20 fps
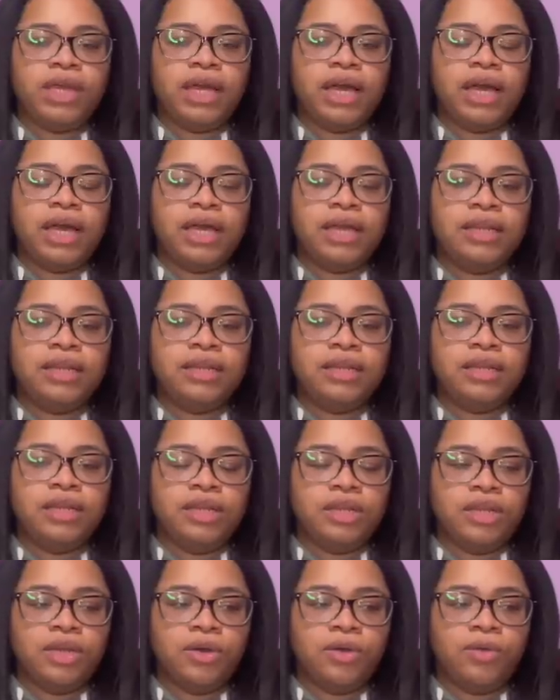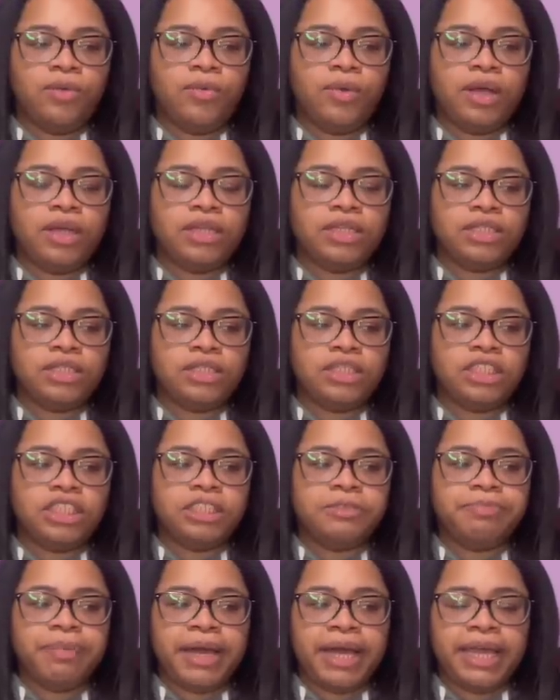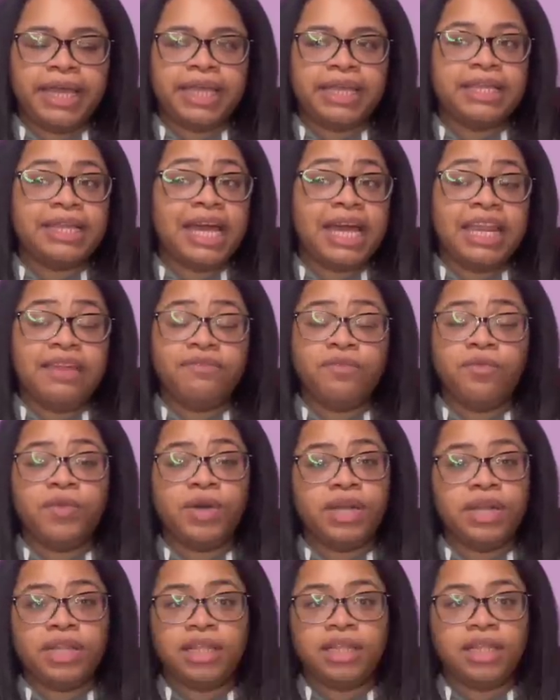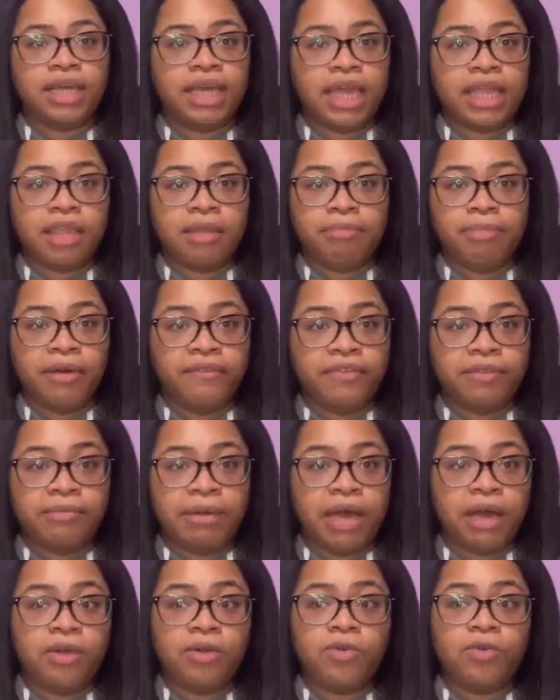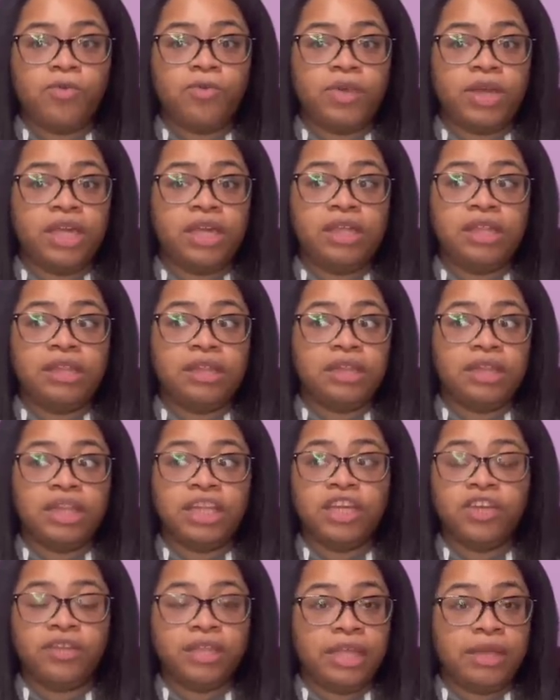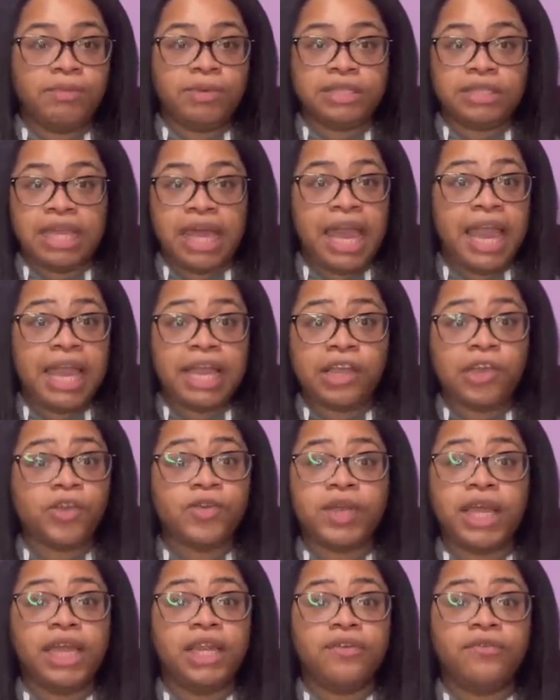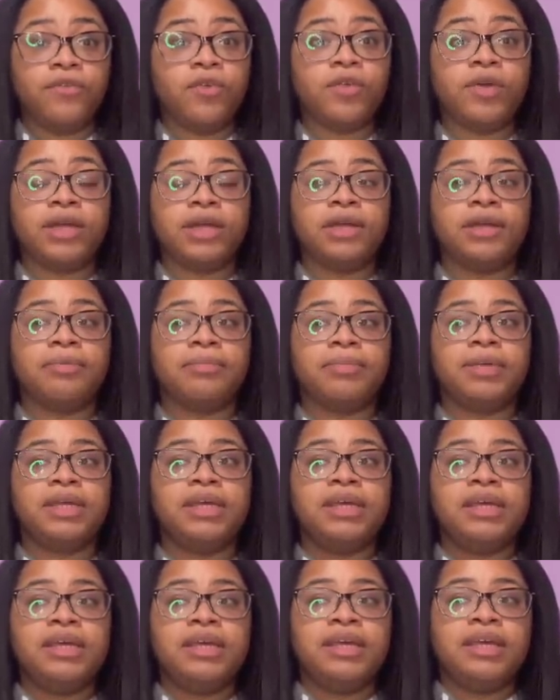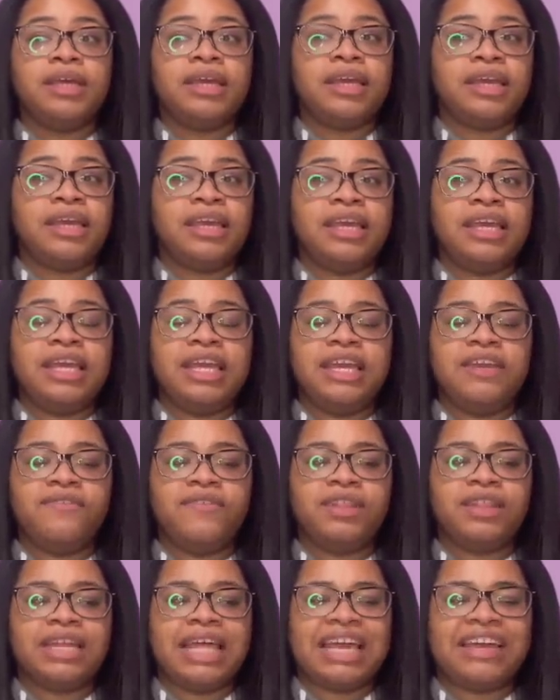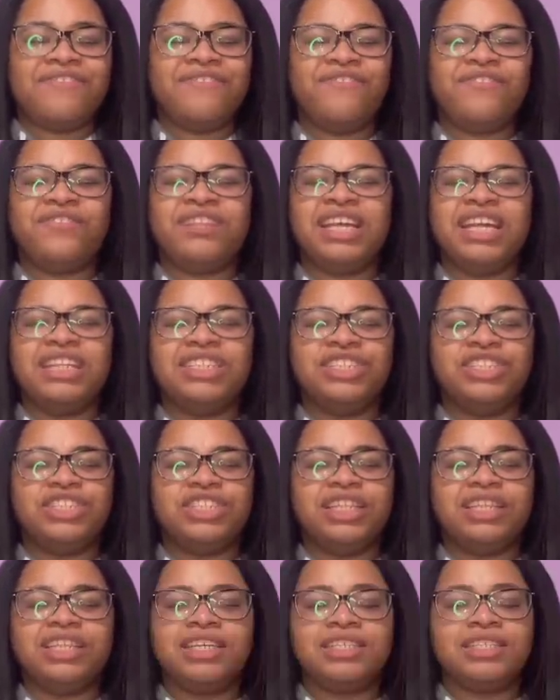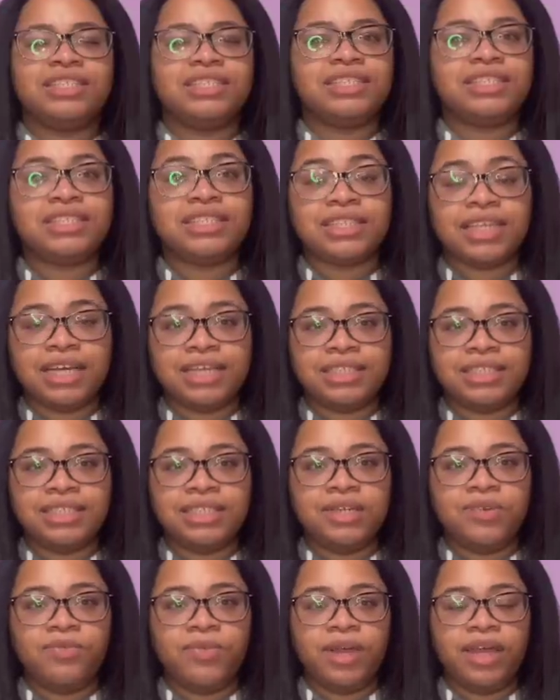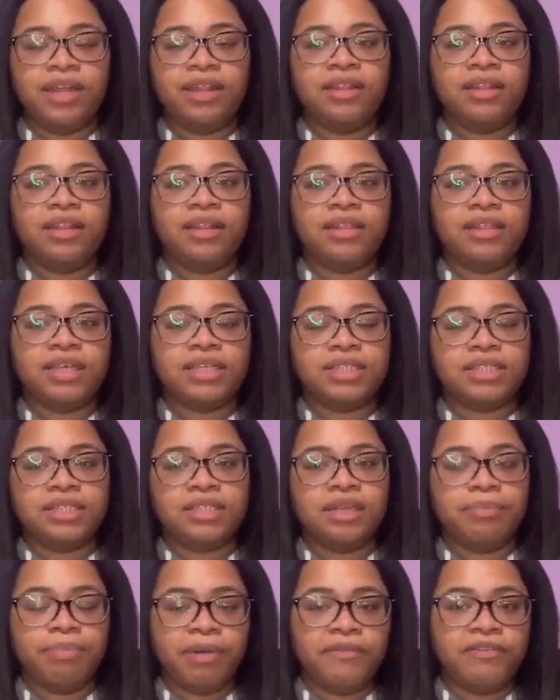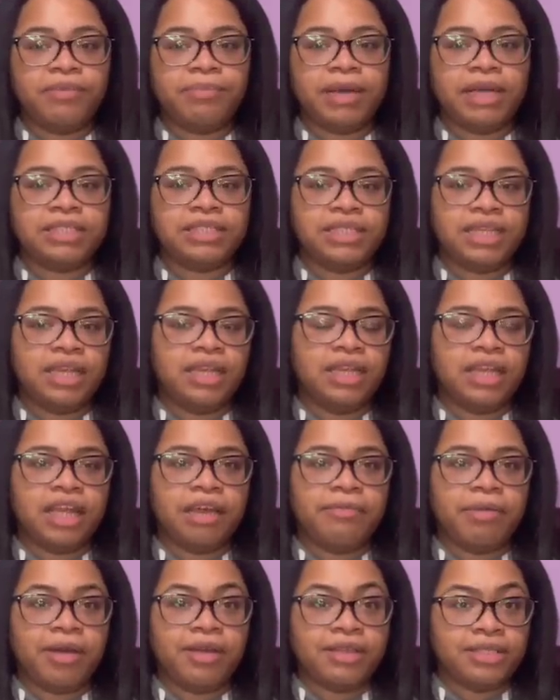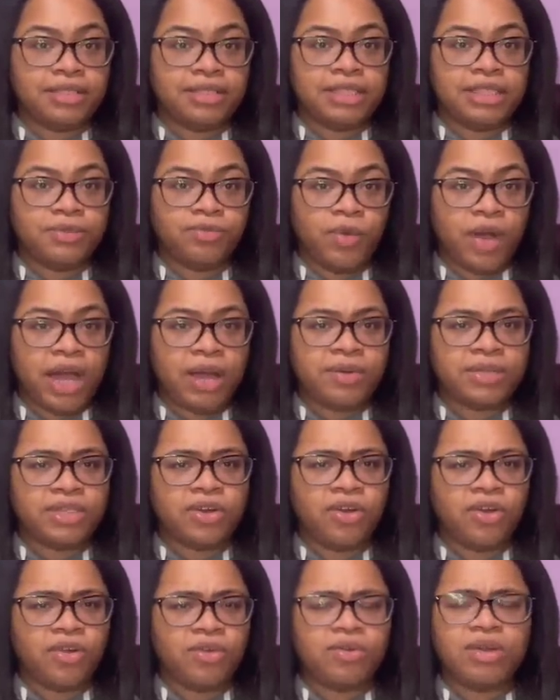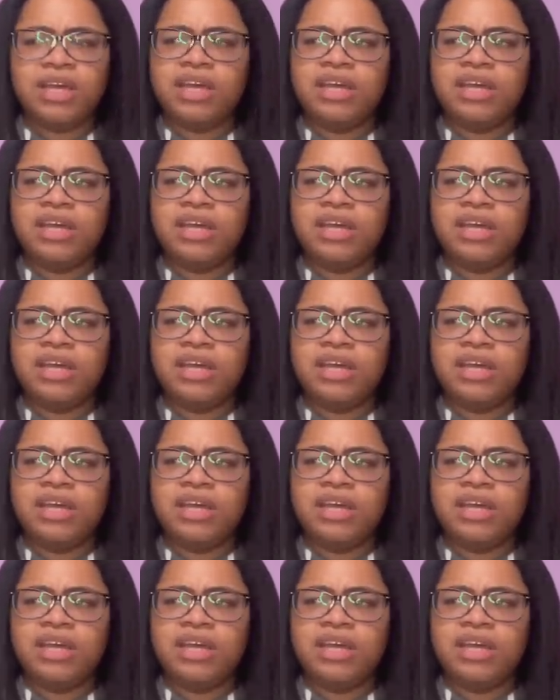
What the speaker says: got, you know, Spike not even wanting to look at the Buffy bot who he literally had created for him. And he even, like, flinched and looked disgusted when the Buffy bot said anything about his what's it called?